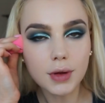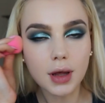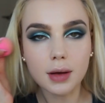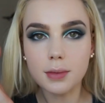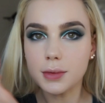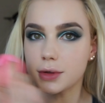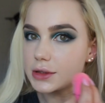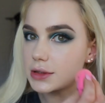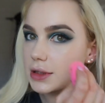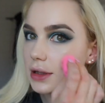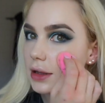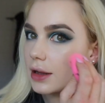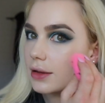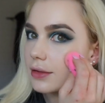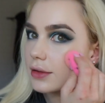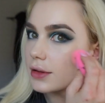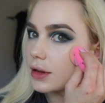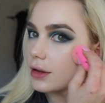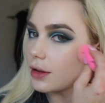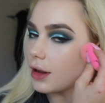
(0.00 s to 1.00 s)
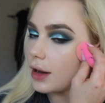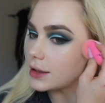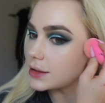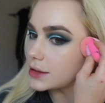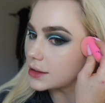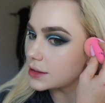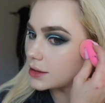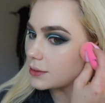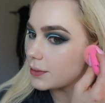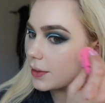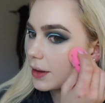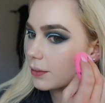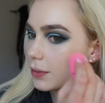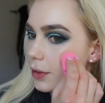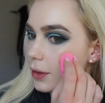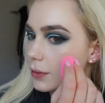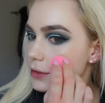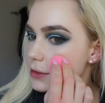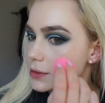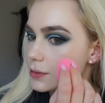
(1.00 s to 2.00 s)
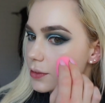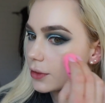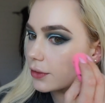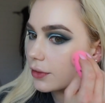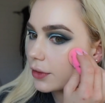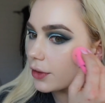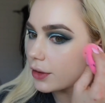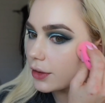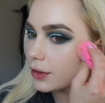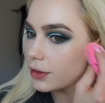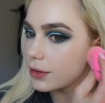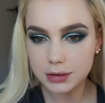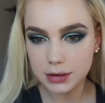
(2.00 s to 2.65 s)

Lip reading: I'm using like the lightest amount possible though,